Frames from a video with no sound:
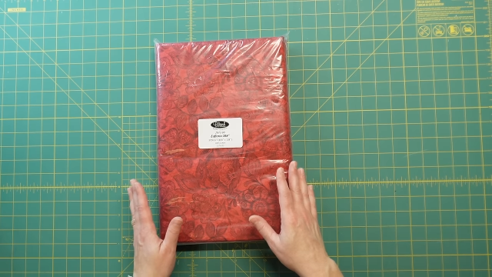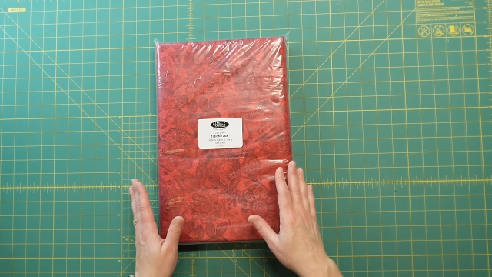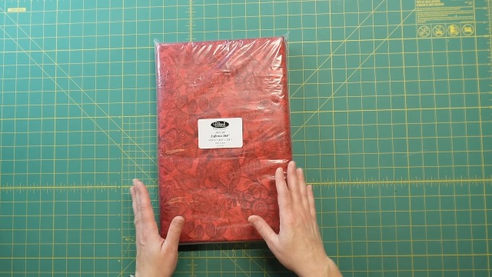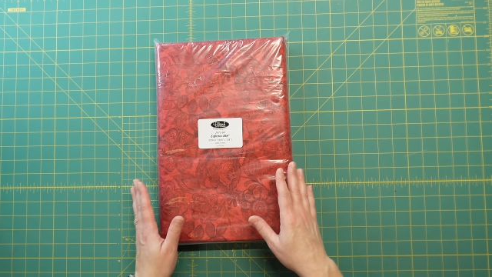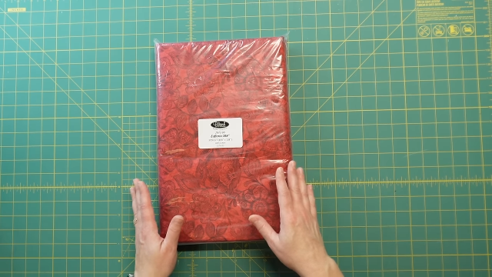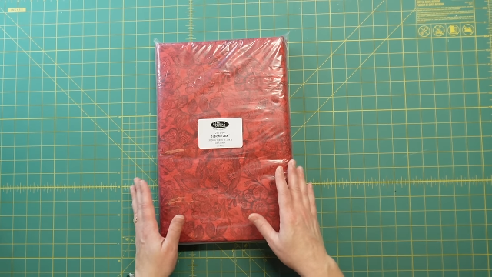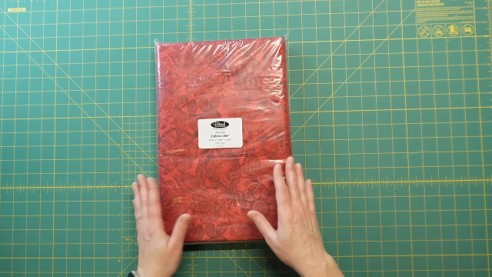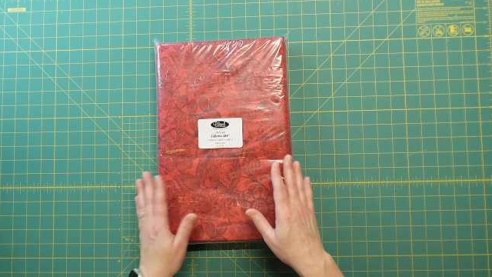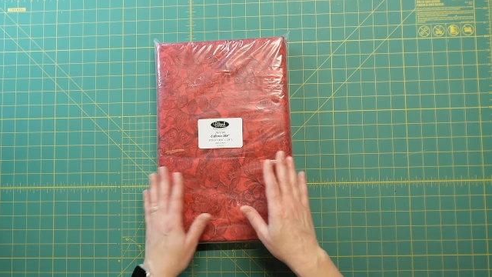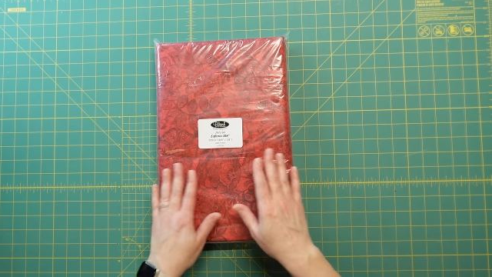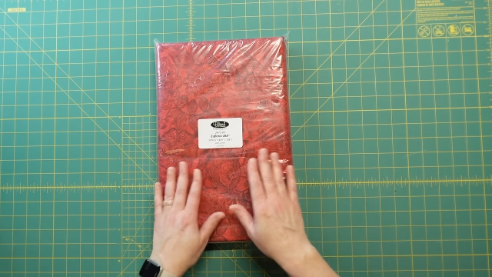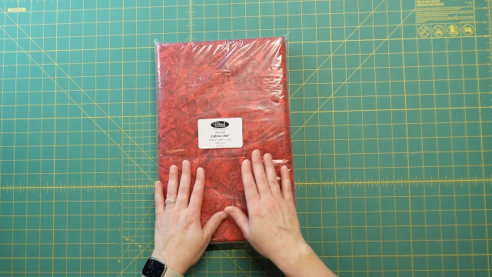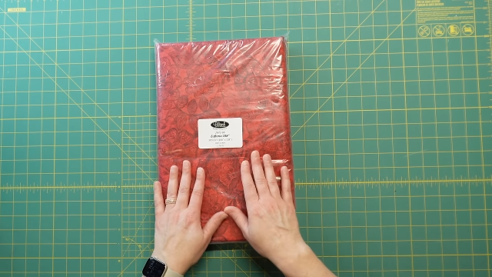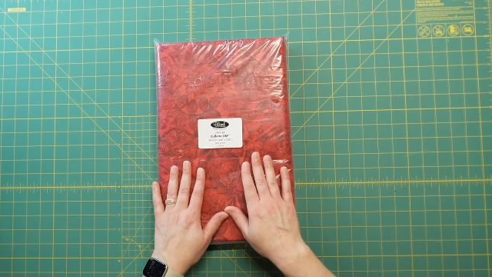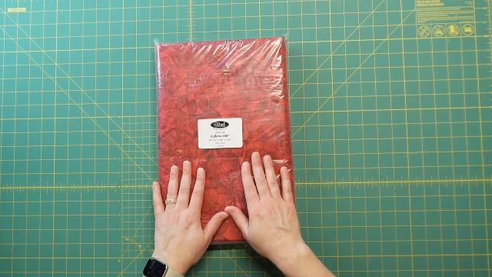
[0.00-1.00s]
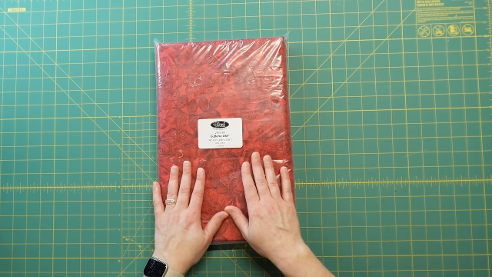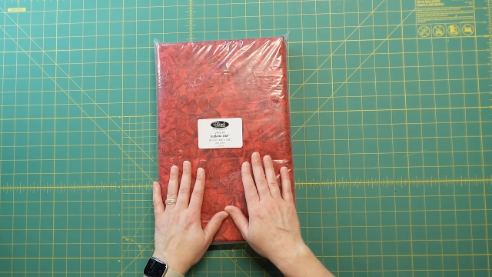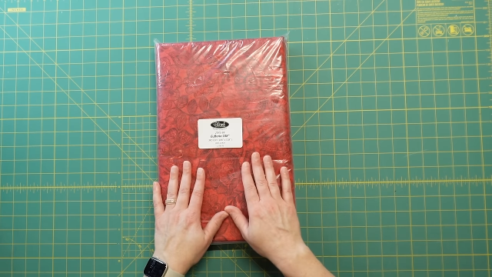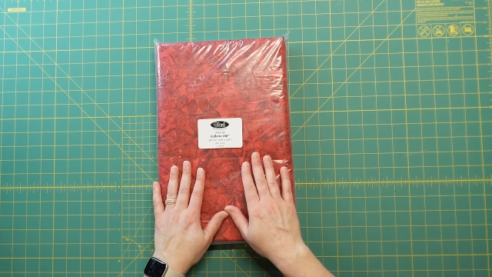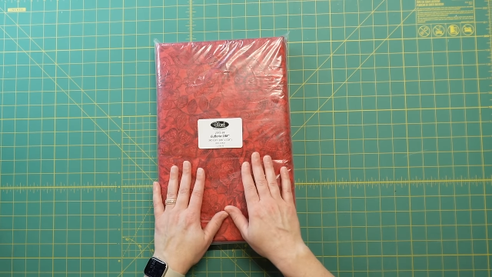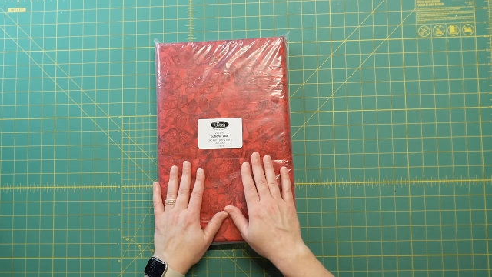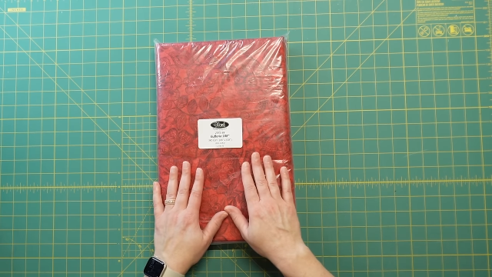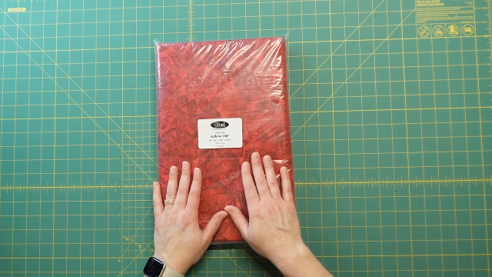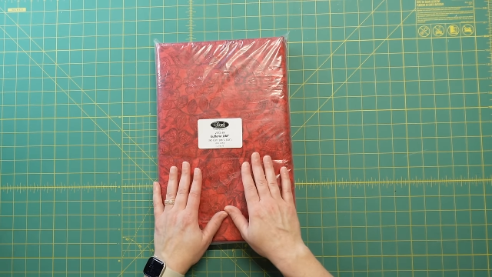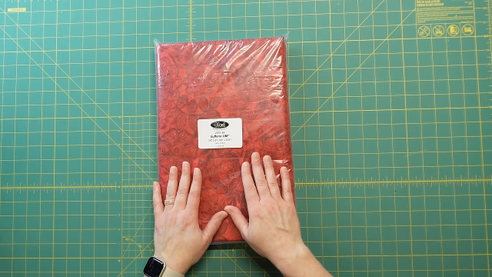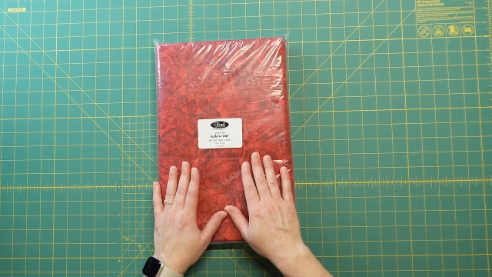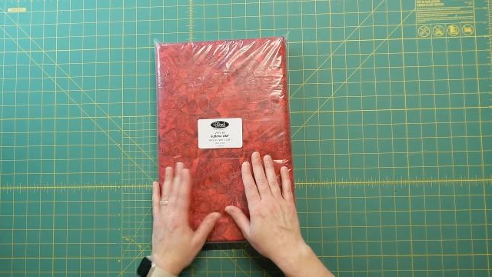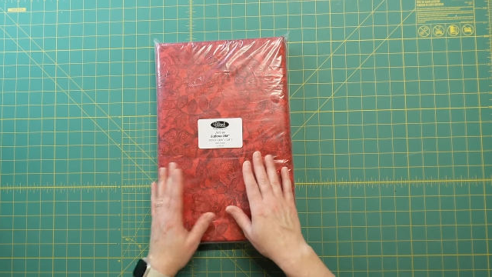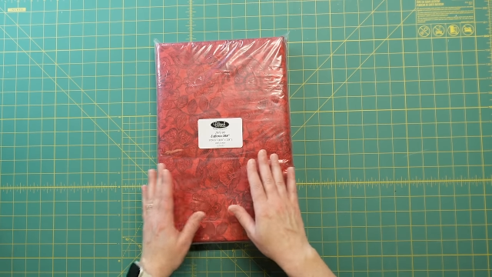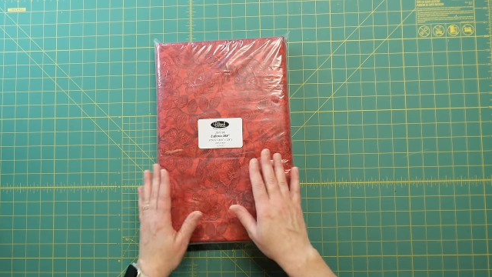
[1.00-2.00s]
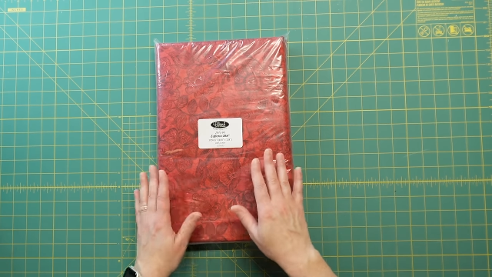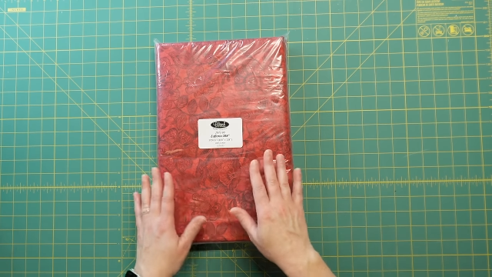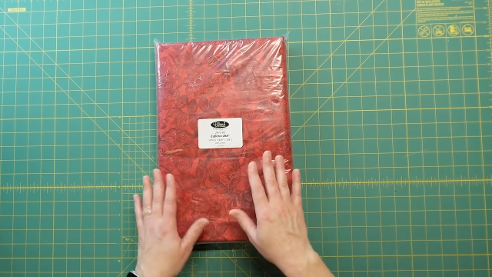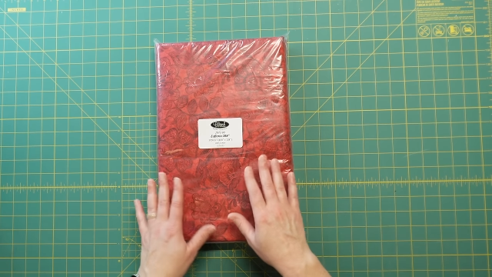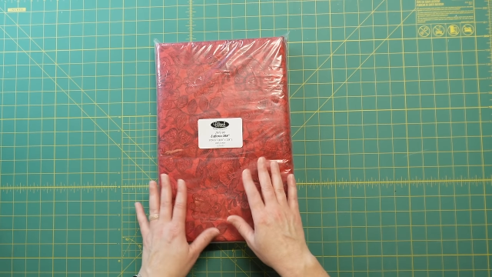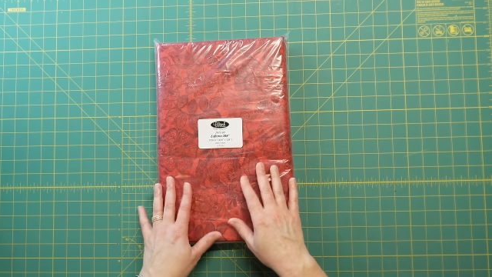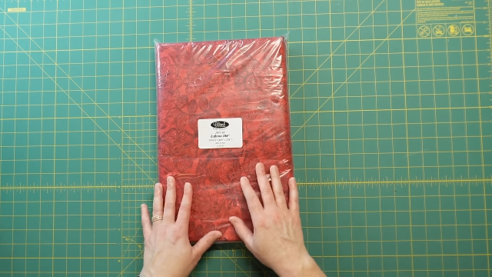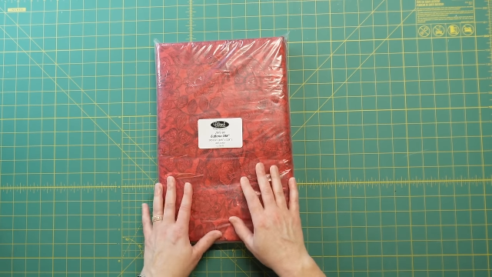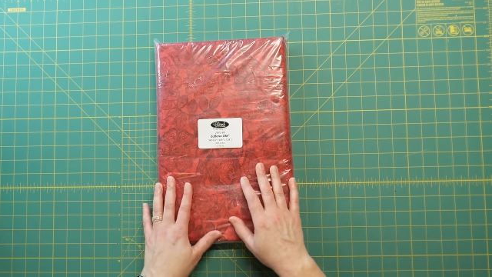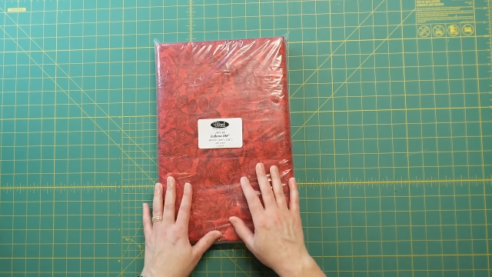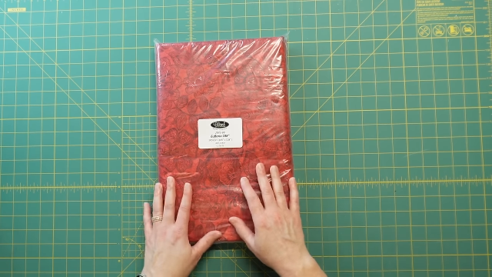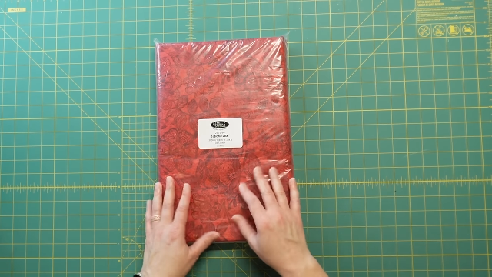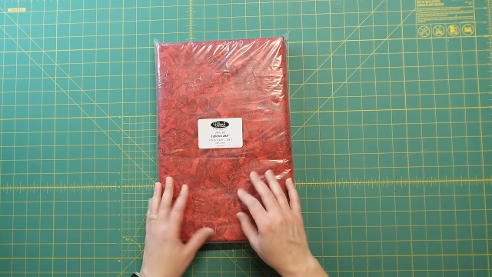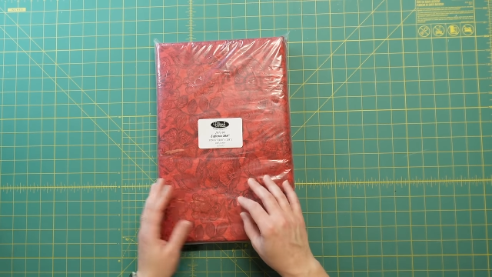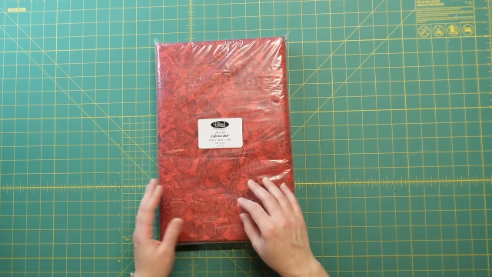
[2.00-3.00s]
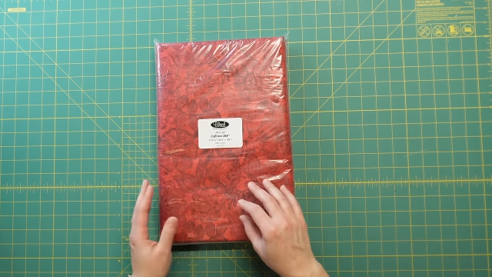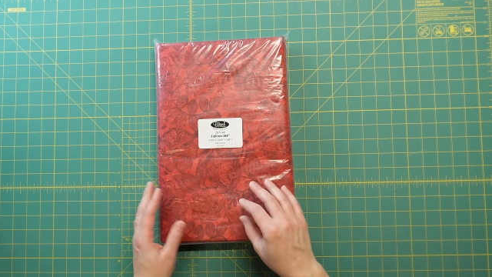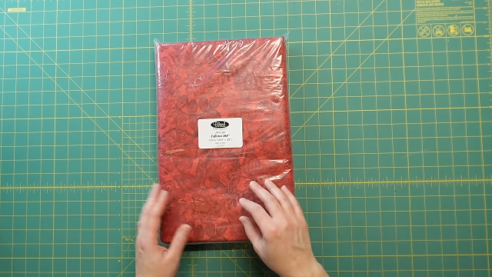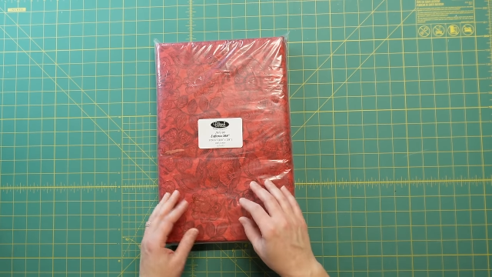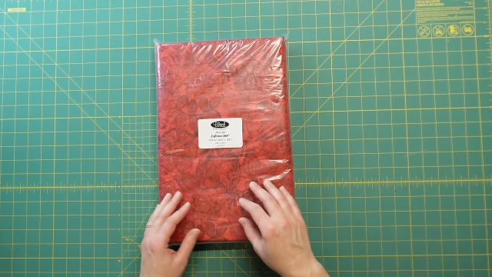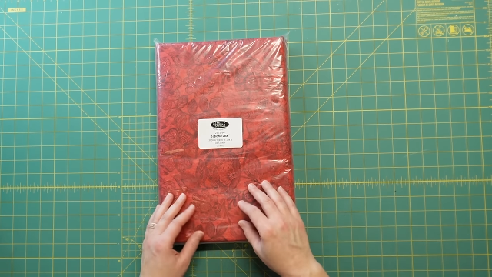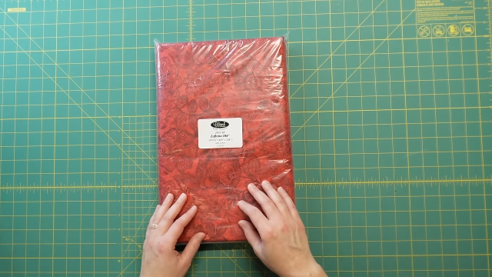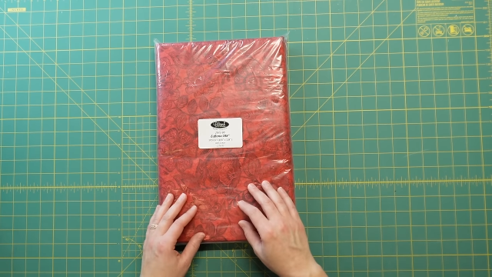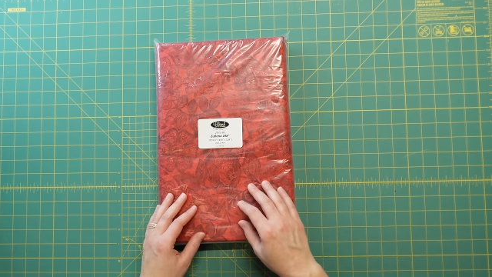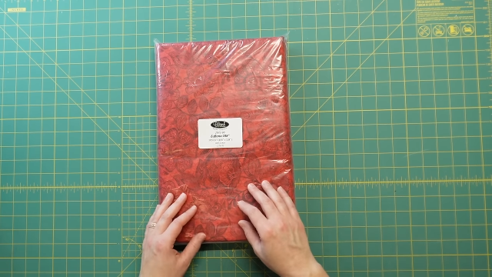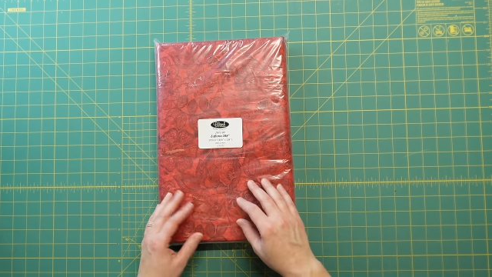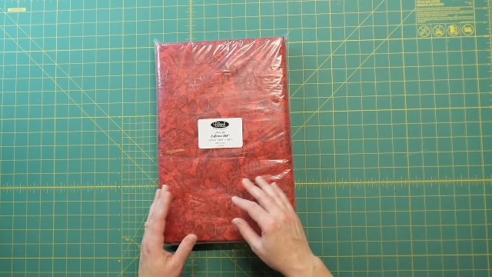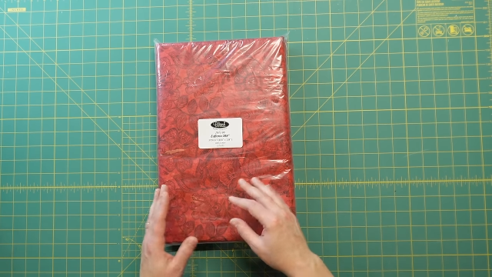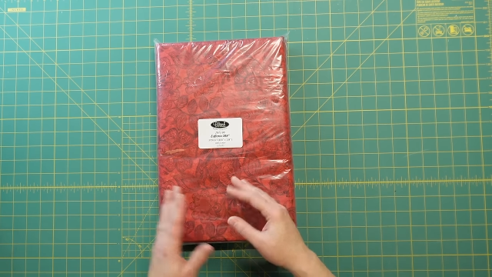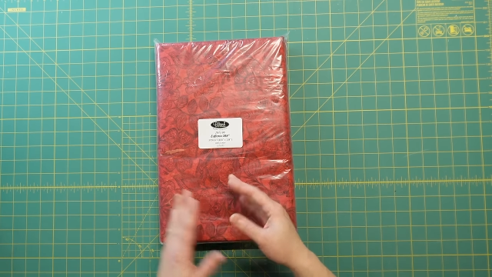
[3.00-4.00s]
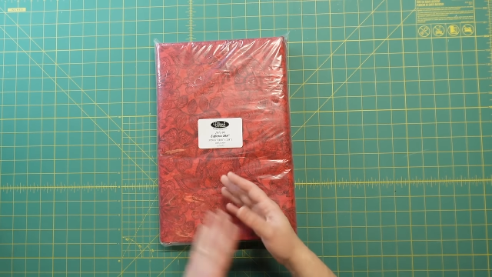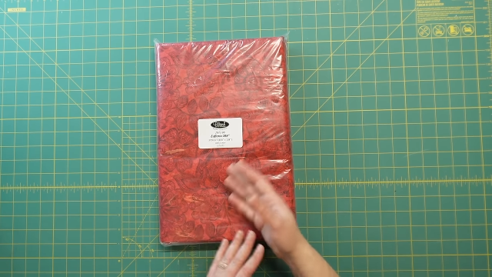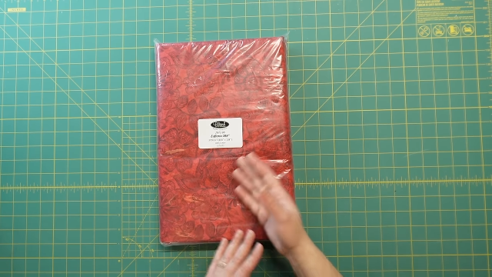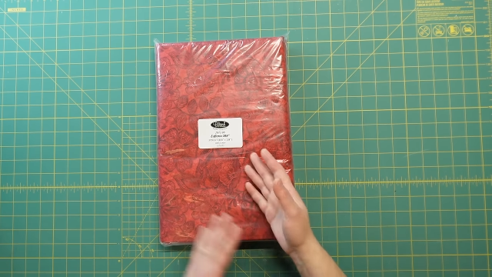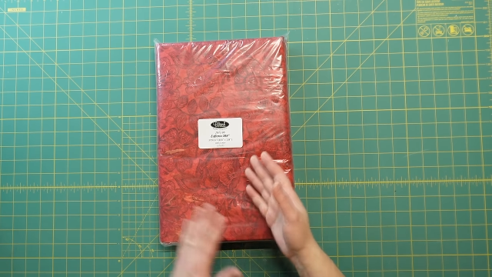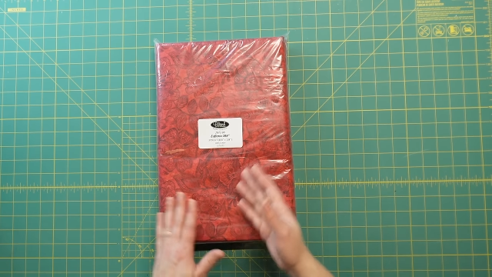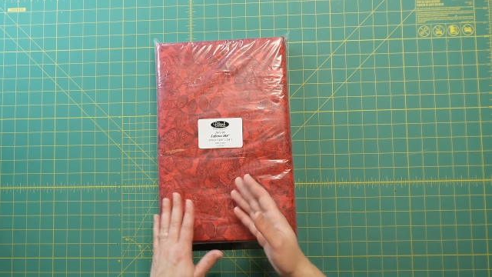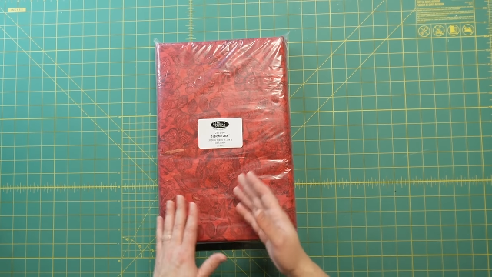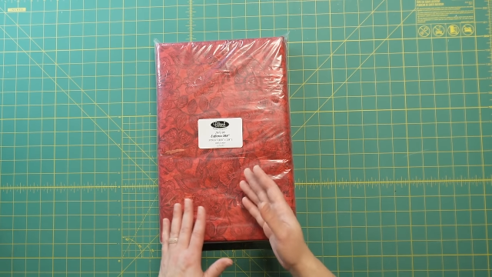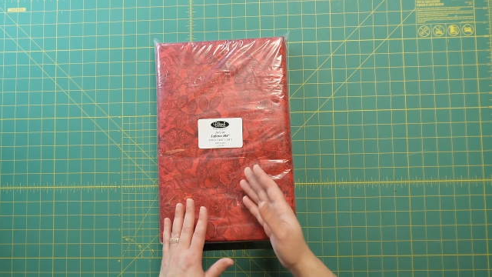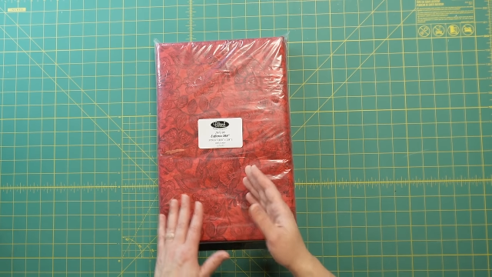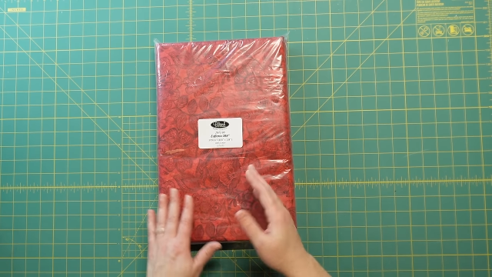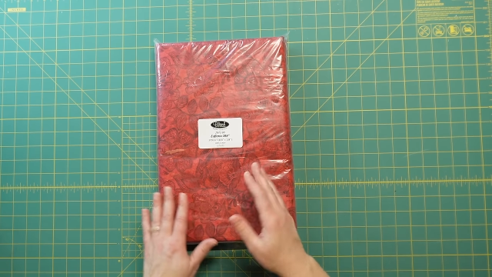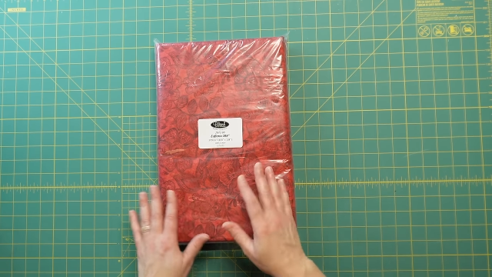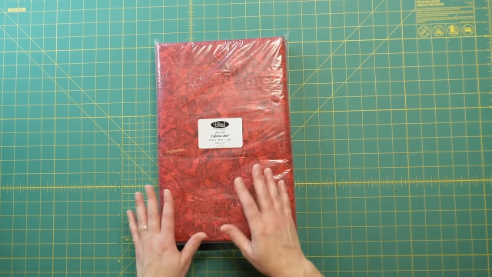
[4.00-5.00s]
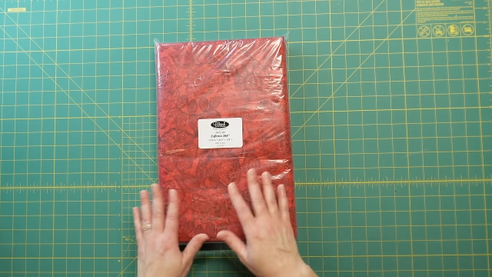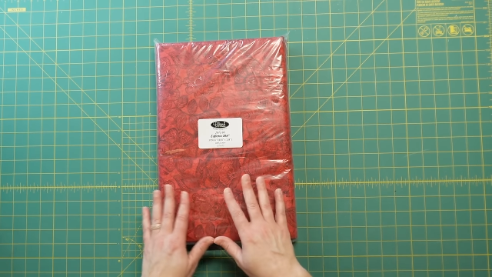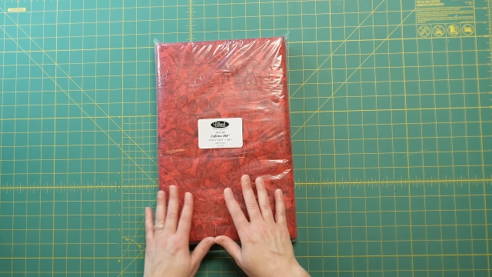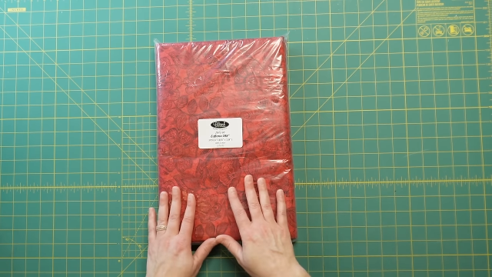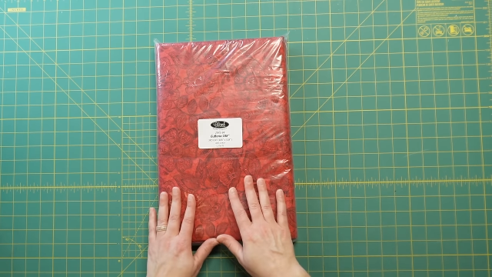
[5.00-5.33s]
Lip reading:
Nobody's mouth can be seen.